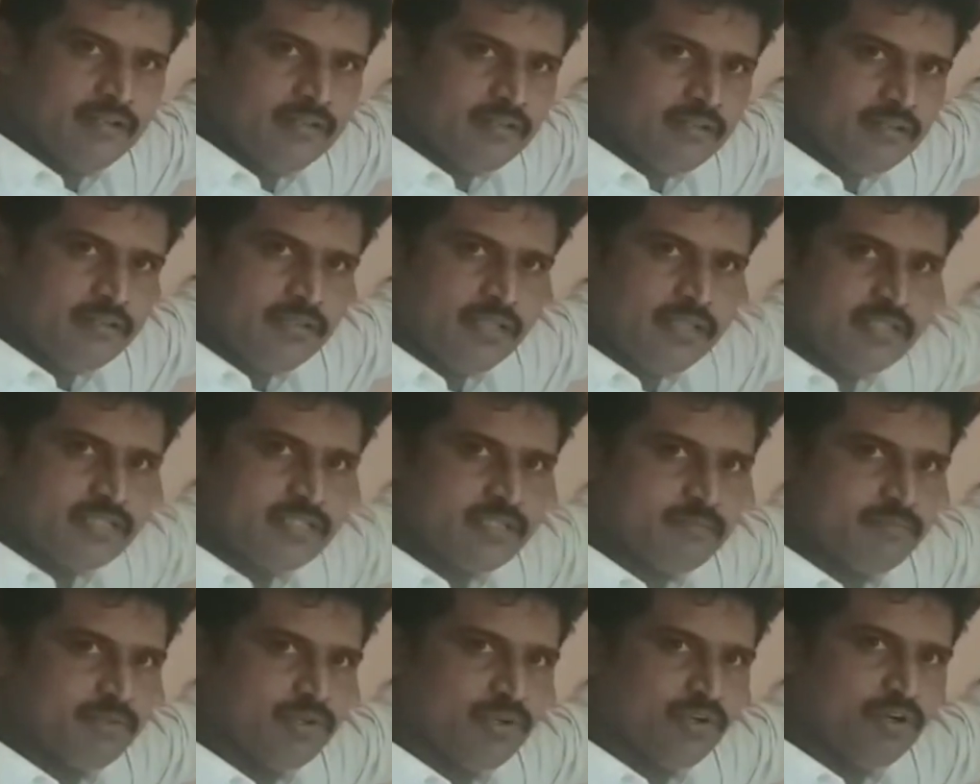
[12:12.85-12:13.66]
That's a
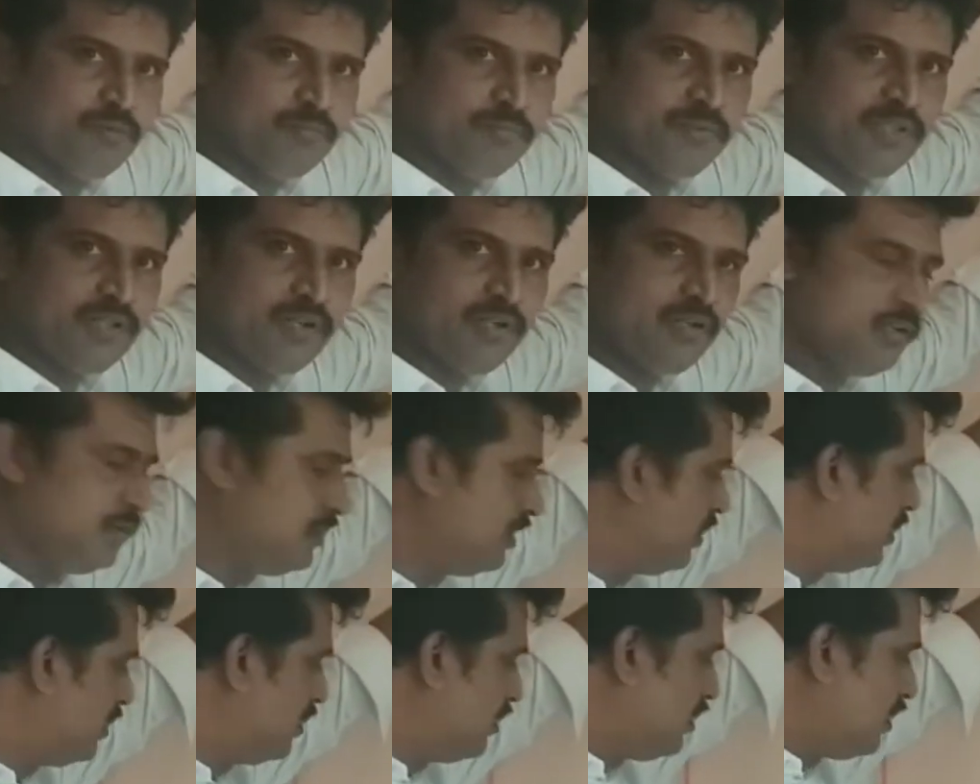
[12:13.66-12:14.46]
monomial.
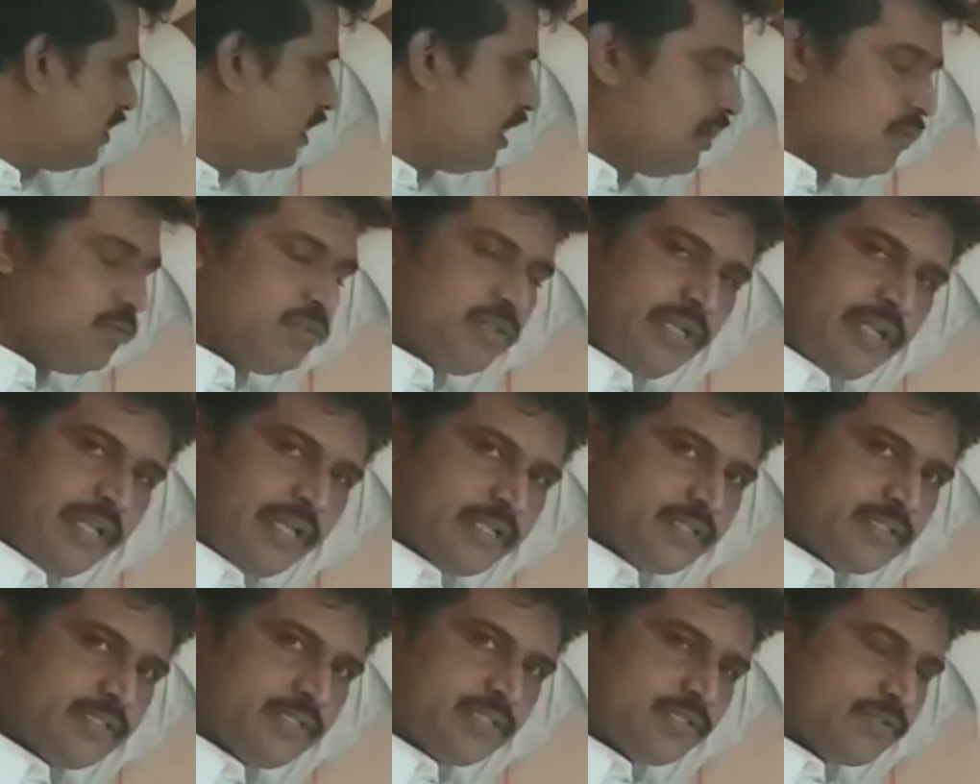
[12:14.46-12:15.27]
Now
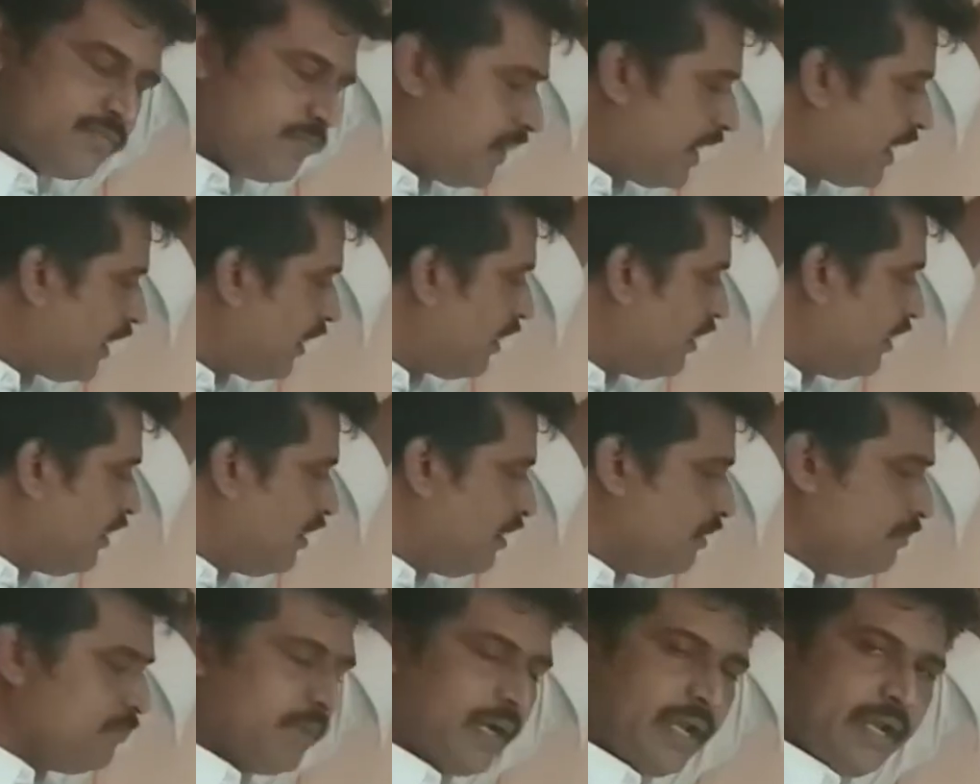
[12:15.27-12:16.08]
3x square
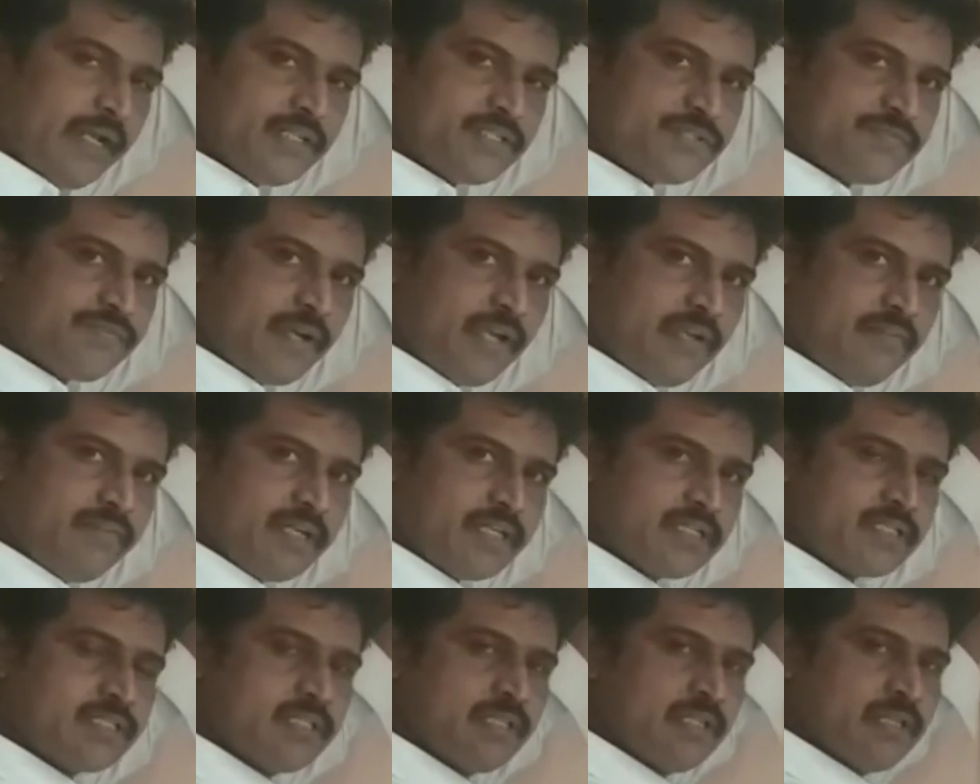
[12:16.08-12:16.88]
minus
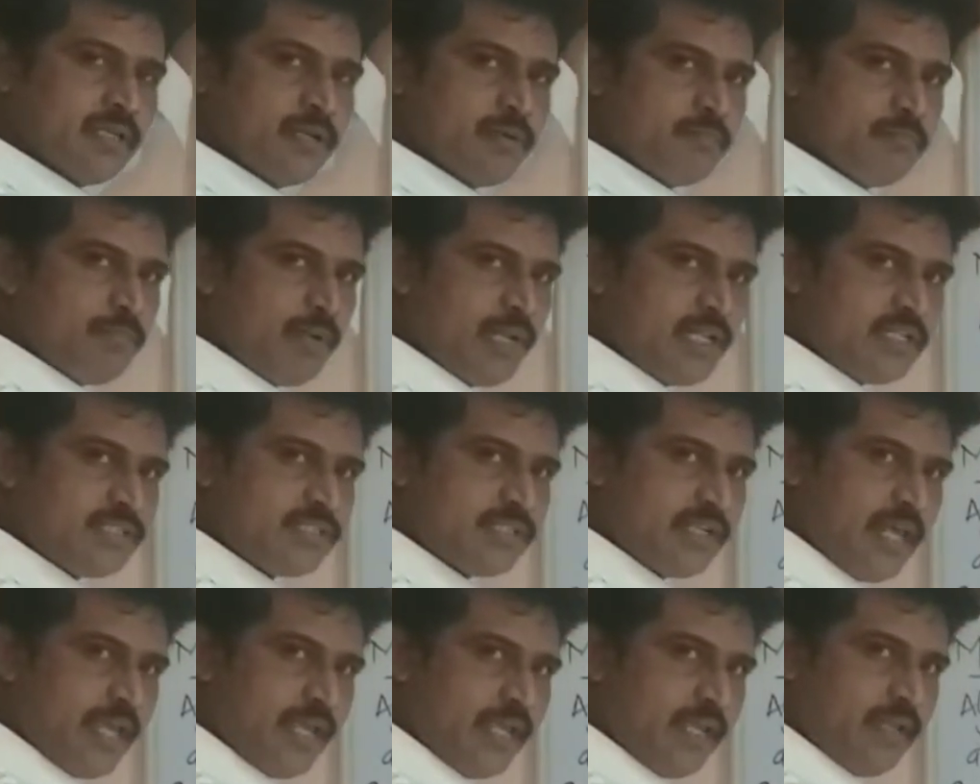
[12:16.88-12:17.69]
5x plus
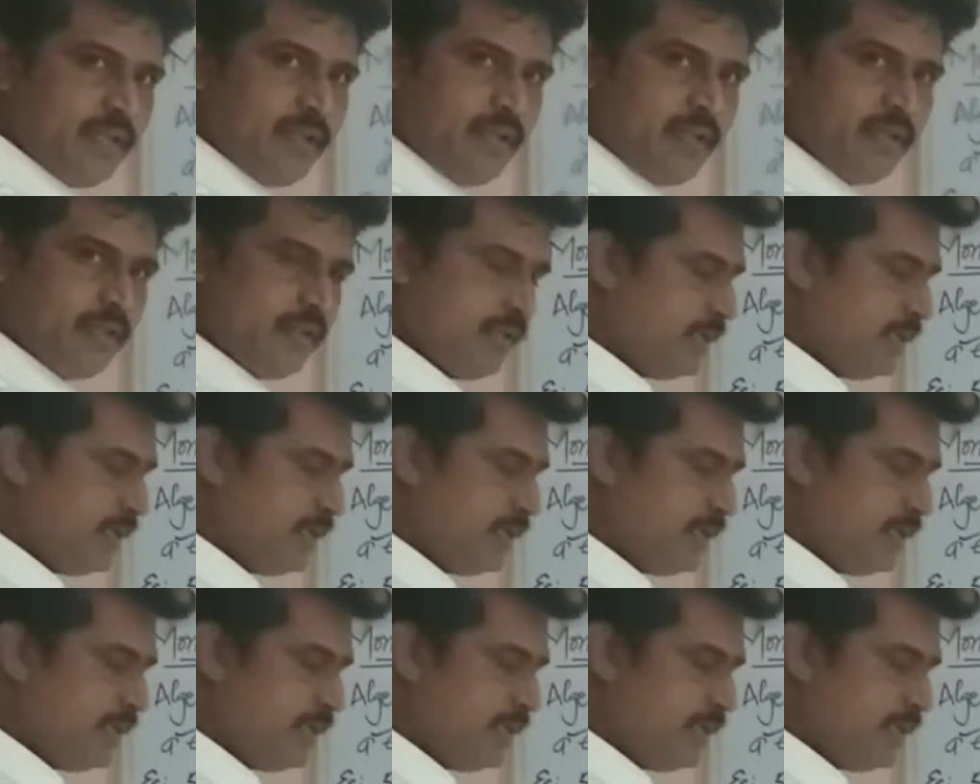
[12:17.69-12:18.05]
9.